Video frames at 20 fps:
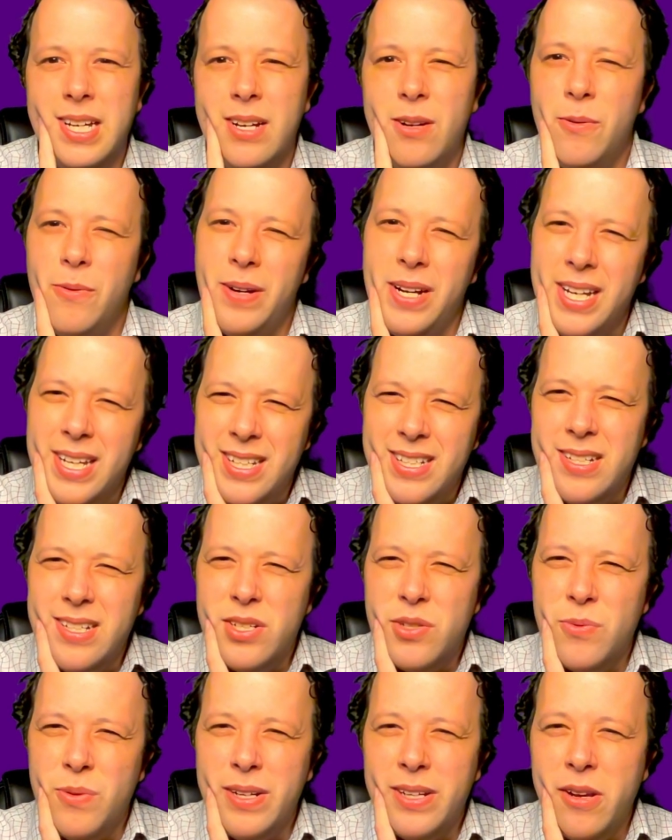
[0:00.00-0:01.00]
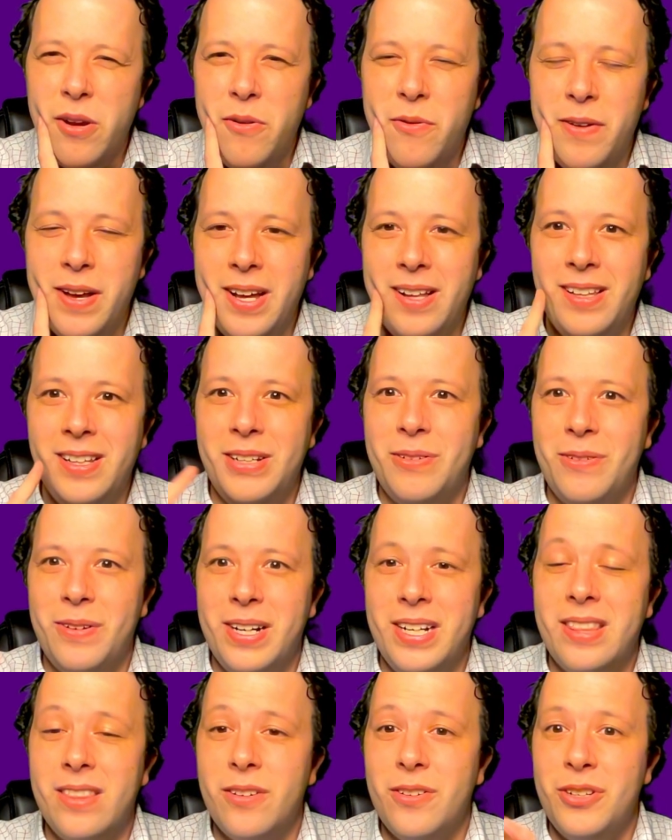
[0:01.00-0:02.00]
isn't this one covalent,
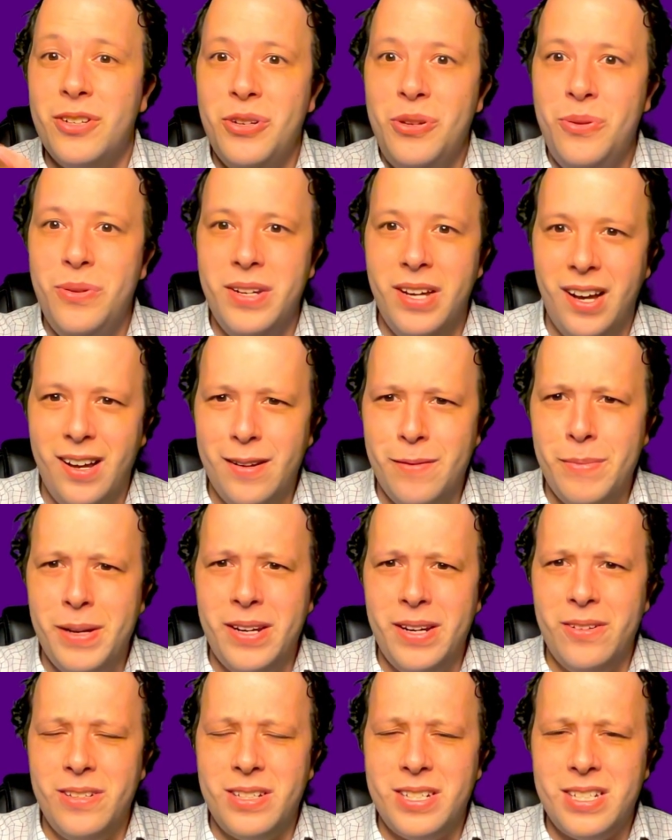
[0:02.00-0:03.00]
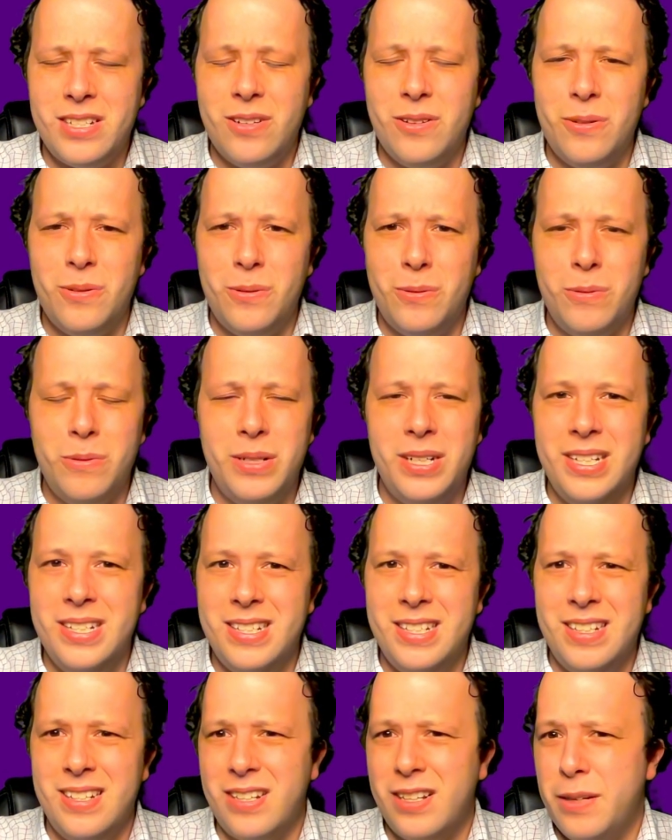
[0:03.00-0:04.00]
right? They're two so is
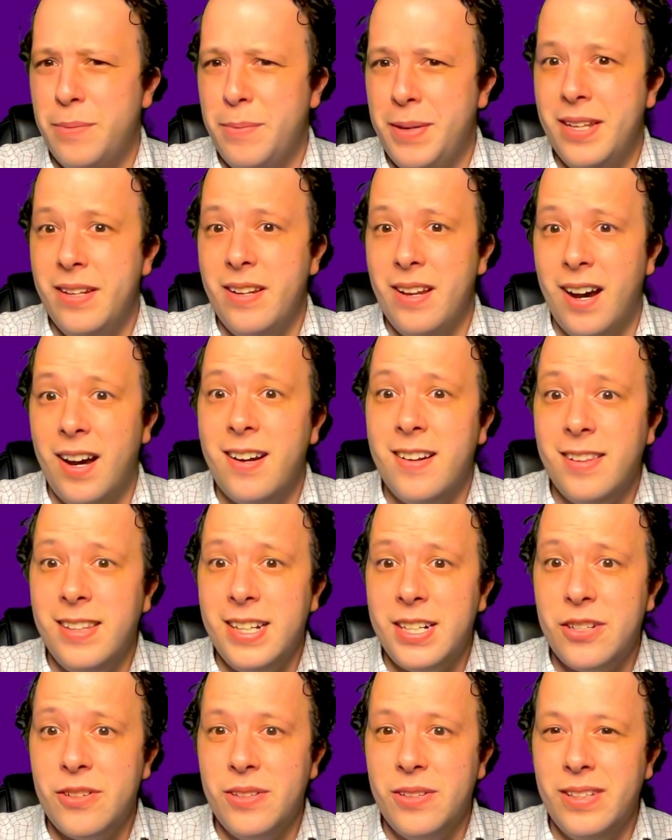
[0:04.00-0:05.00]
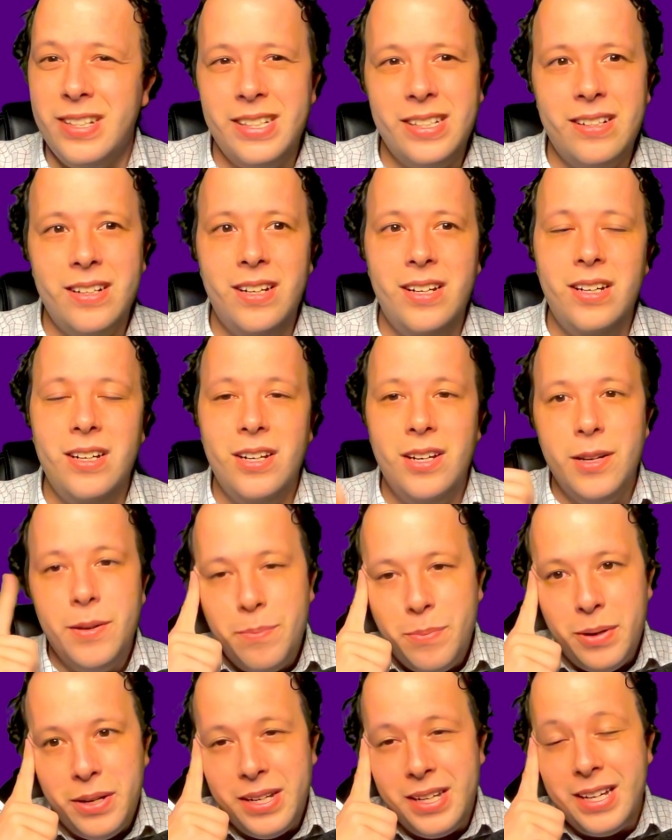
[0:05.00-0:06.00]
it going to be a non-electrolyte?
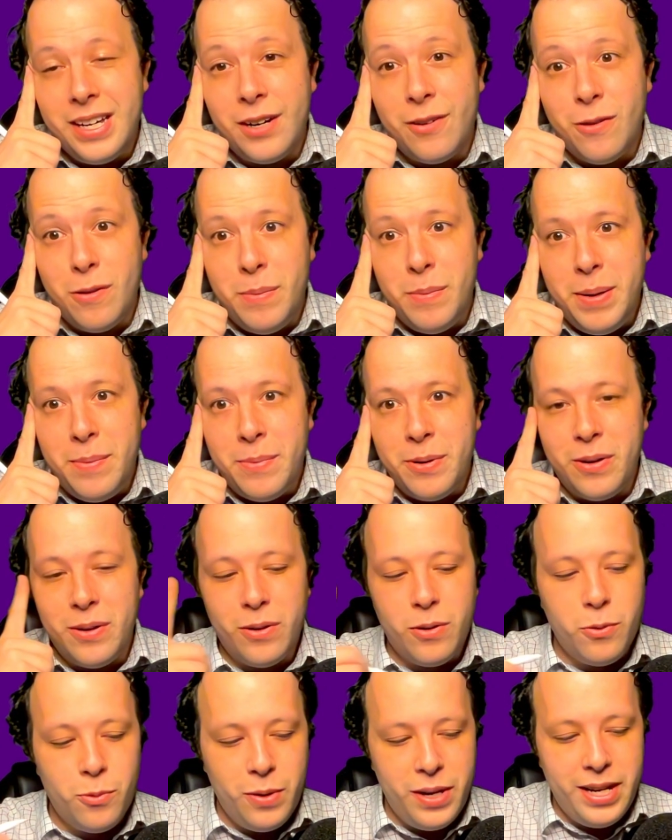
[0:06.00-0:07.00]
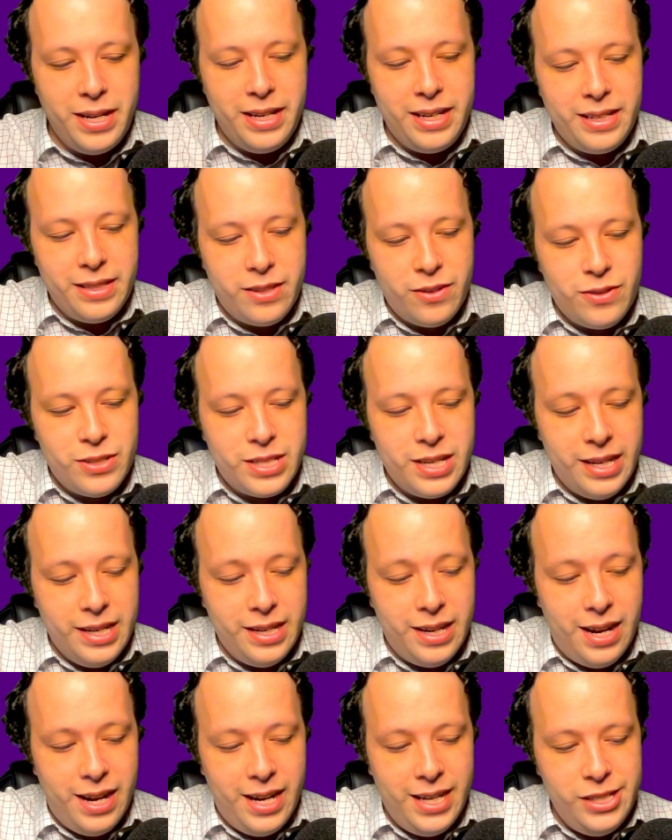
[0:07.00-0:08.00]
But you got to remember, wait, there's an
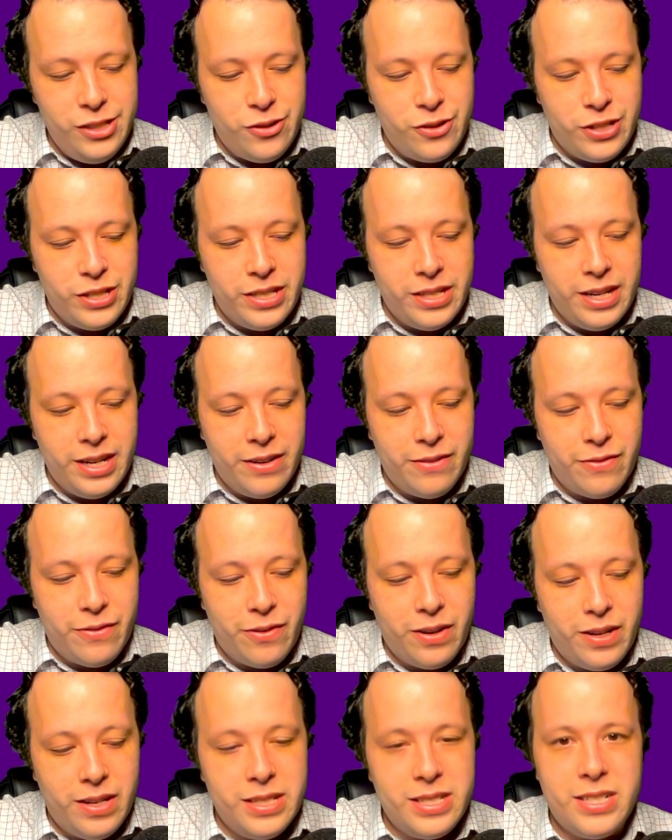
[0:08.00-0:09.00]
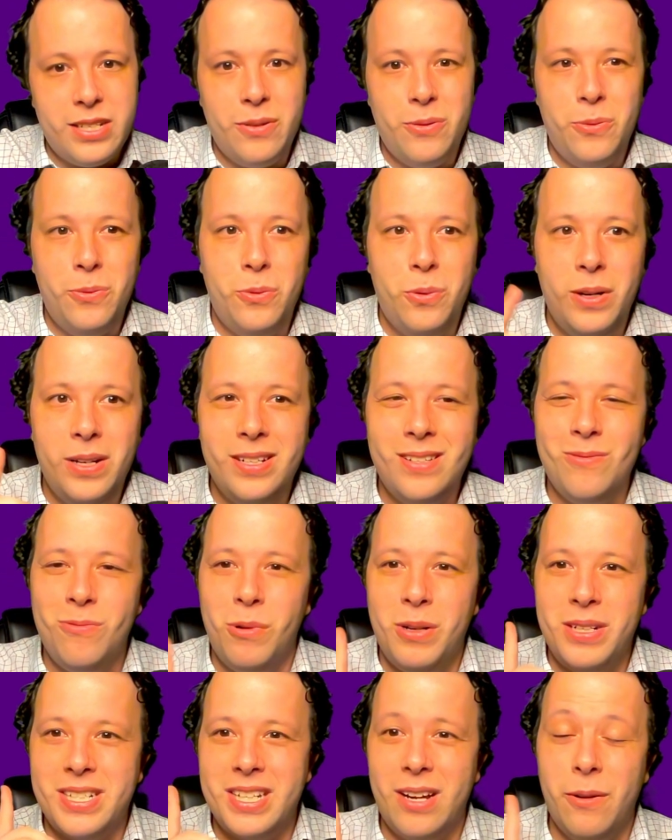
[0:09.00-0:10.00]
hydrogen out front. So what
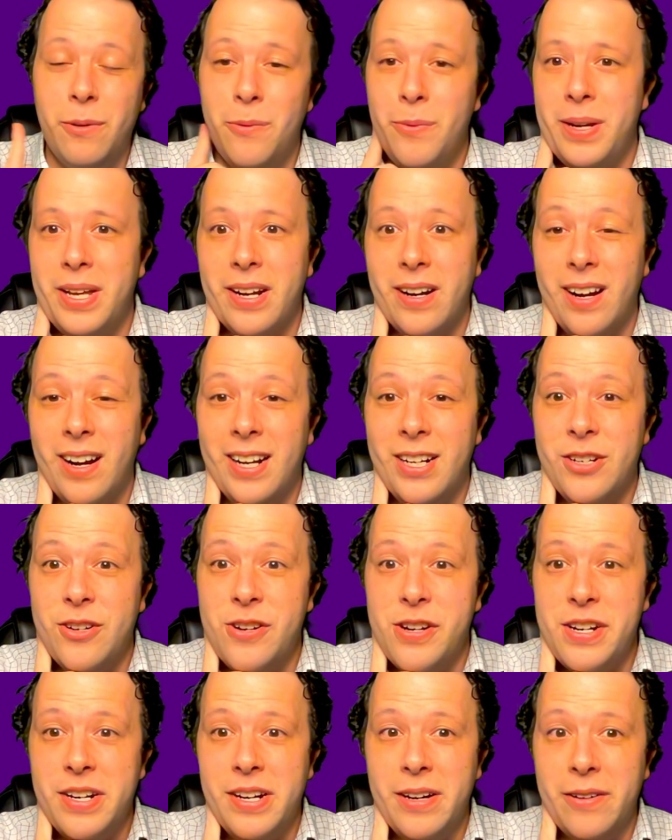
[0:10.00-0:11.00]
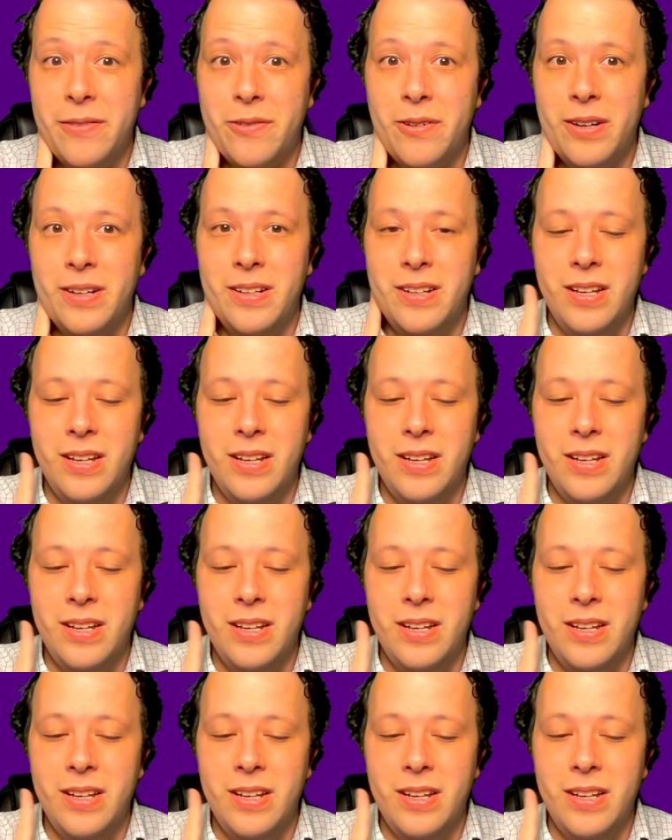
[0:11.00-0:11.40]
was that when we had hydrogen out front?